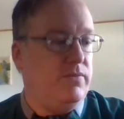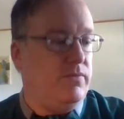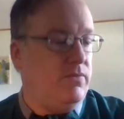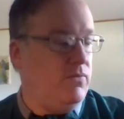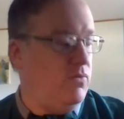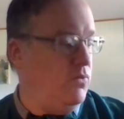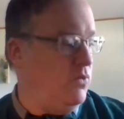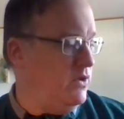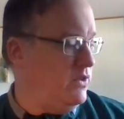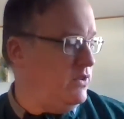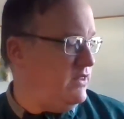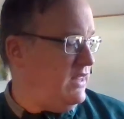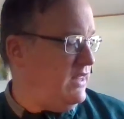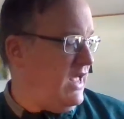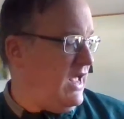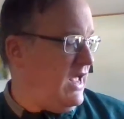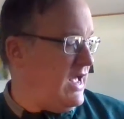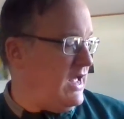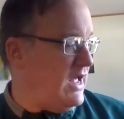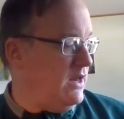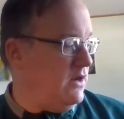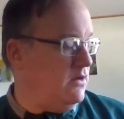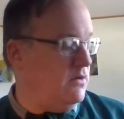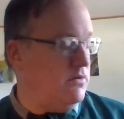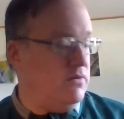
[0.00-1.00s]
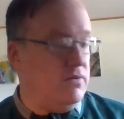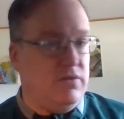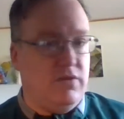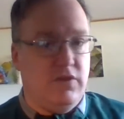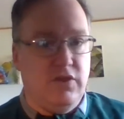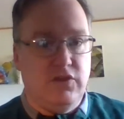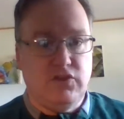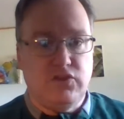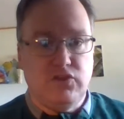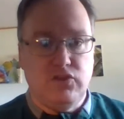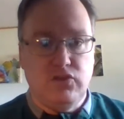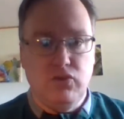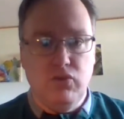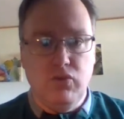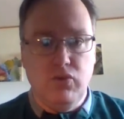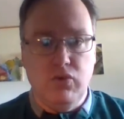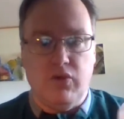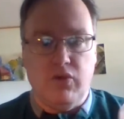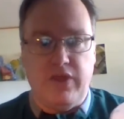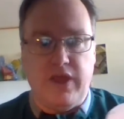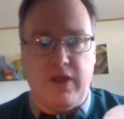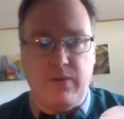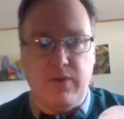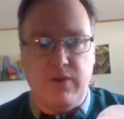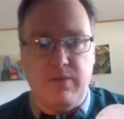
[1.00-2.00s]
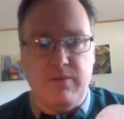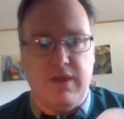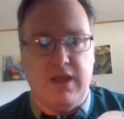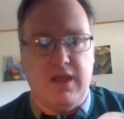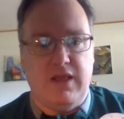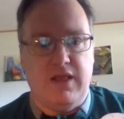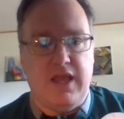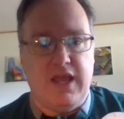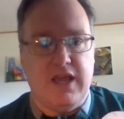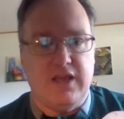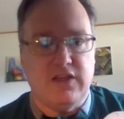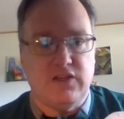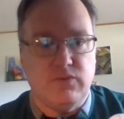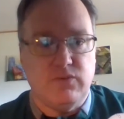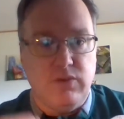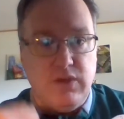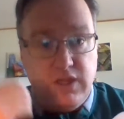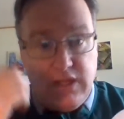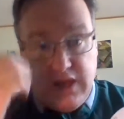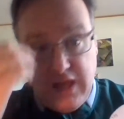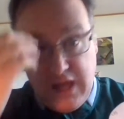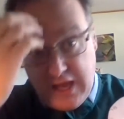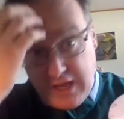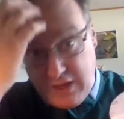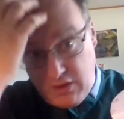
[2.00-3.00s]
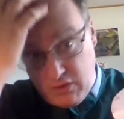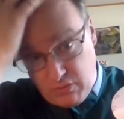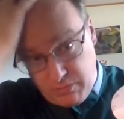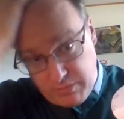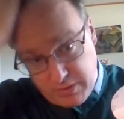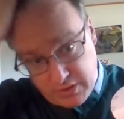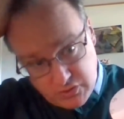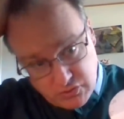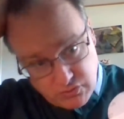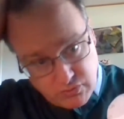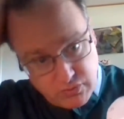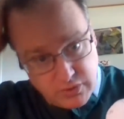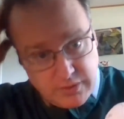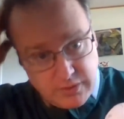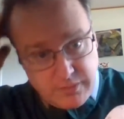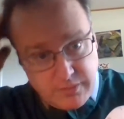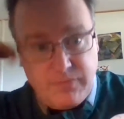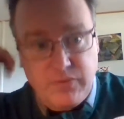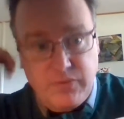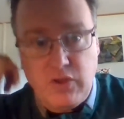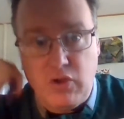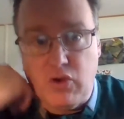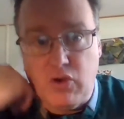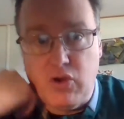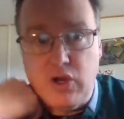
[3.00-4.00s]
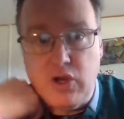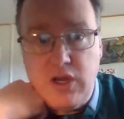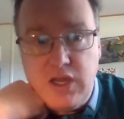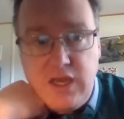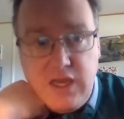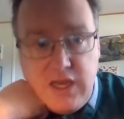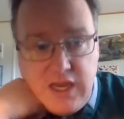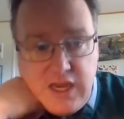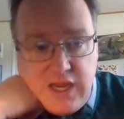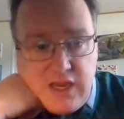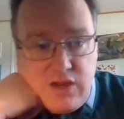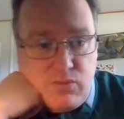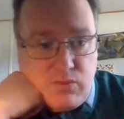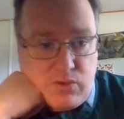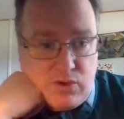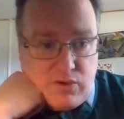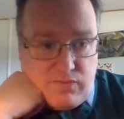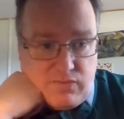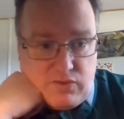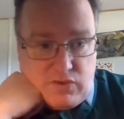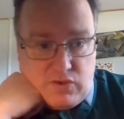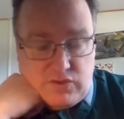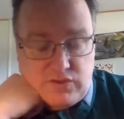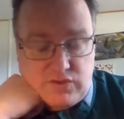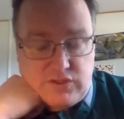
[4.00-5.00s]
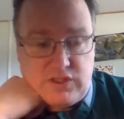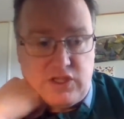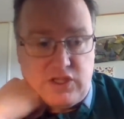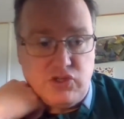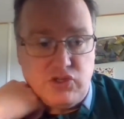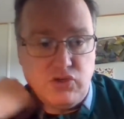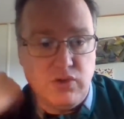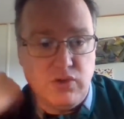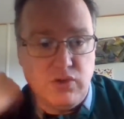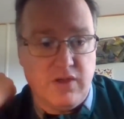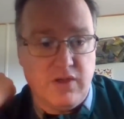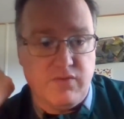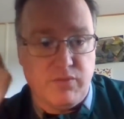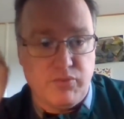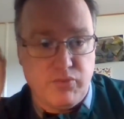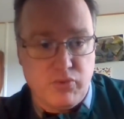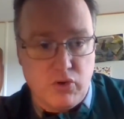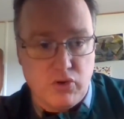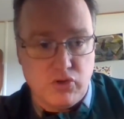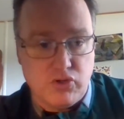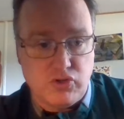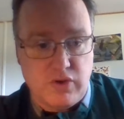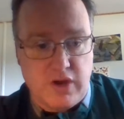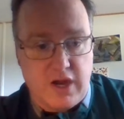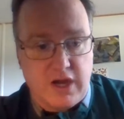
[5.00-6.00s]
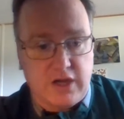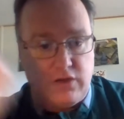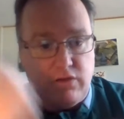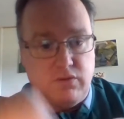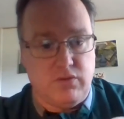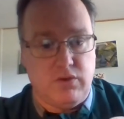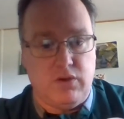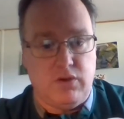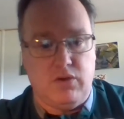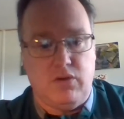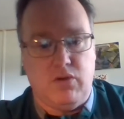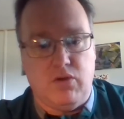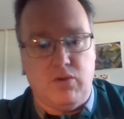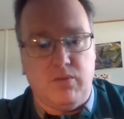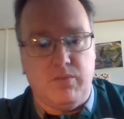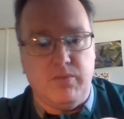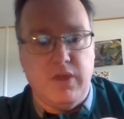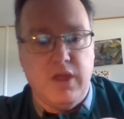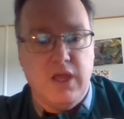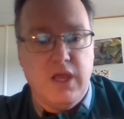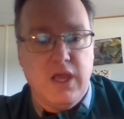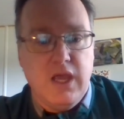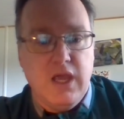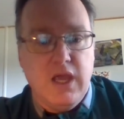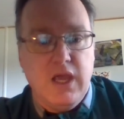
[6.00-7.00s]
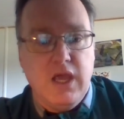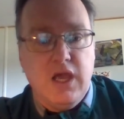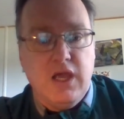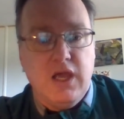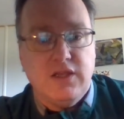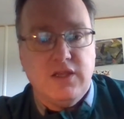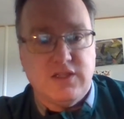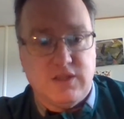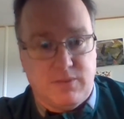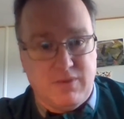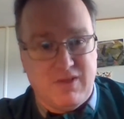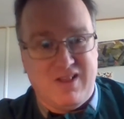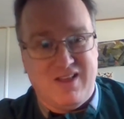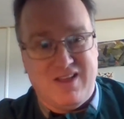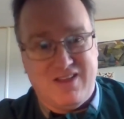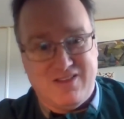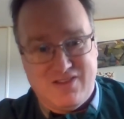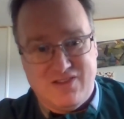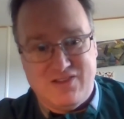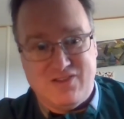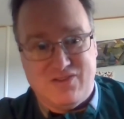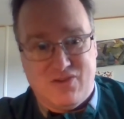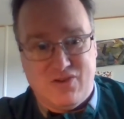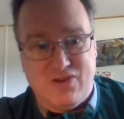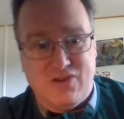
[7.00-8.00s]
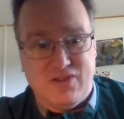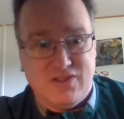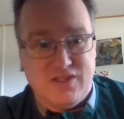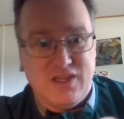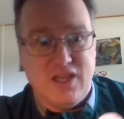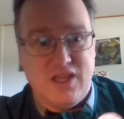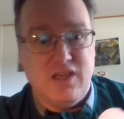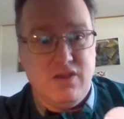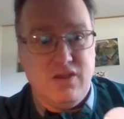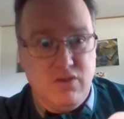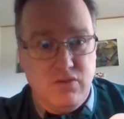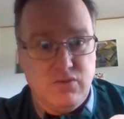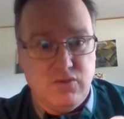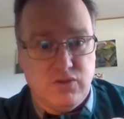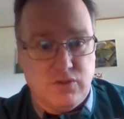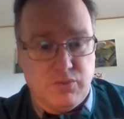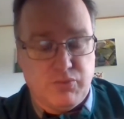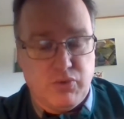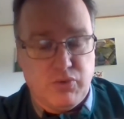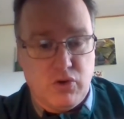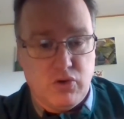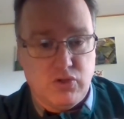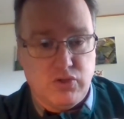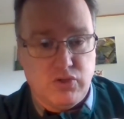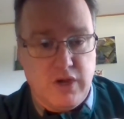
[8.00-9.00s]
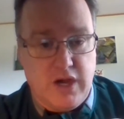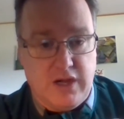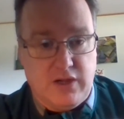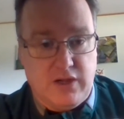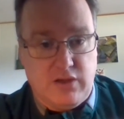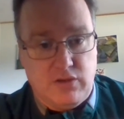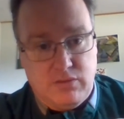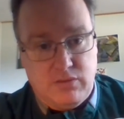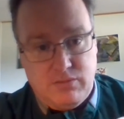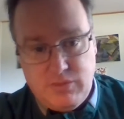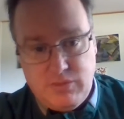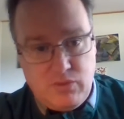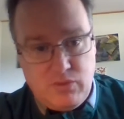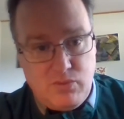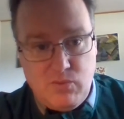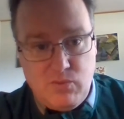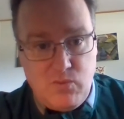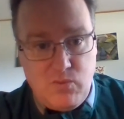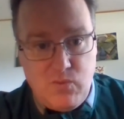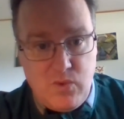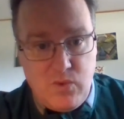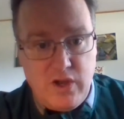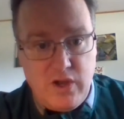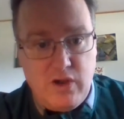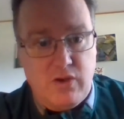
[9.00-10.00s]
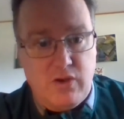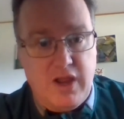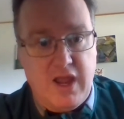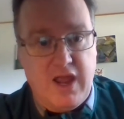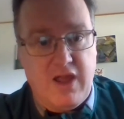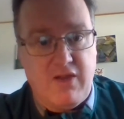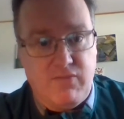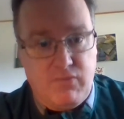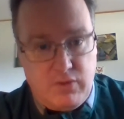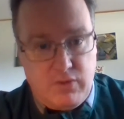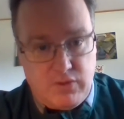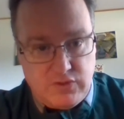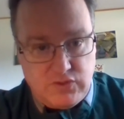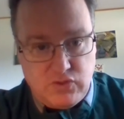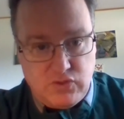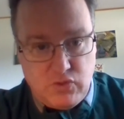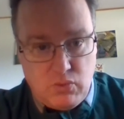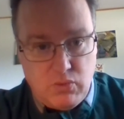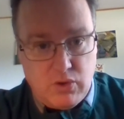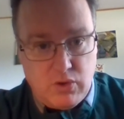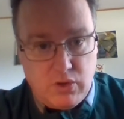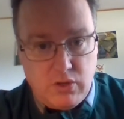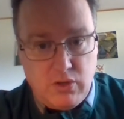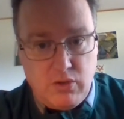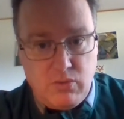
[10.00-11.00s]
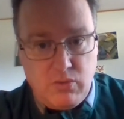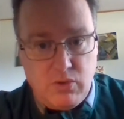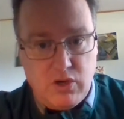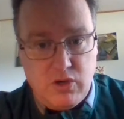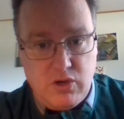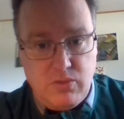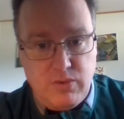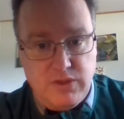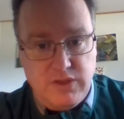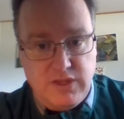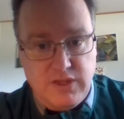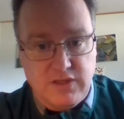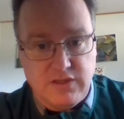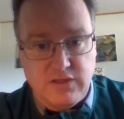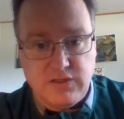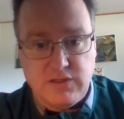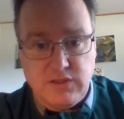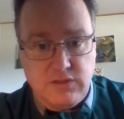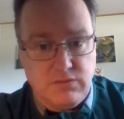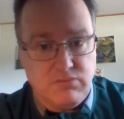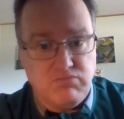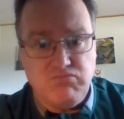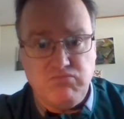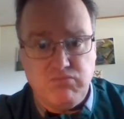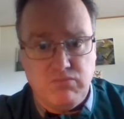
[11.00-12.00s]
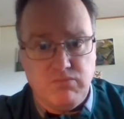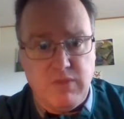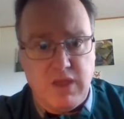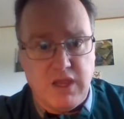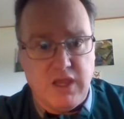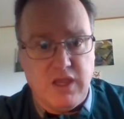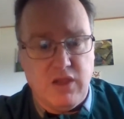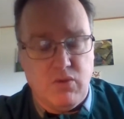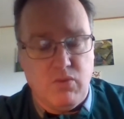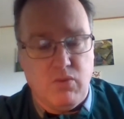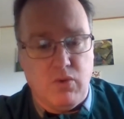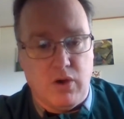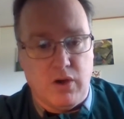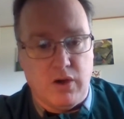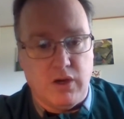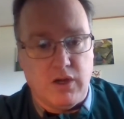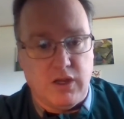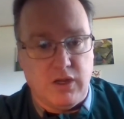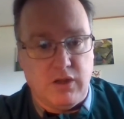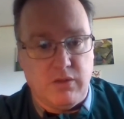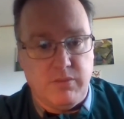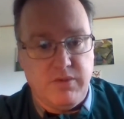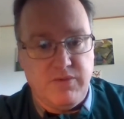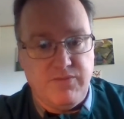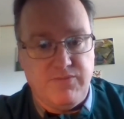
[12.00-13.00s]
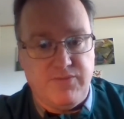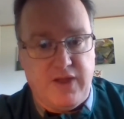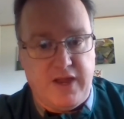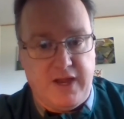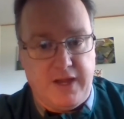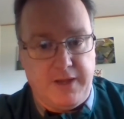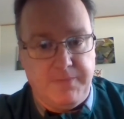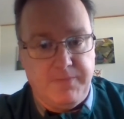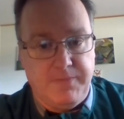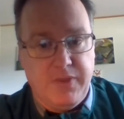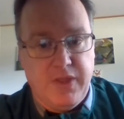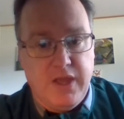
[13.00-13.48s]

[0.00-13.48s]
With that, this tool that we made last week, the angle measurer, you're going to need one of those unless you have a protractor at home. Some of the lessons are going to say use a protractor, but we don't have one. So we're going to work with this and make it work. It'll be fine.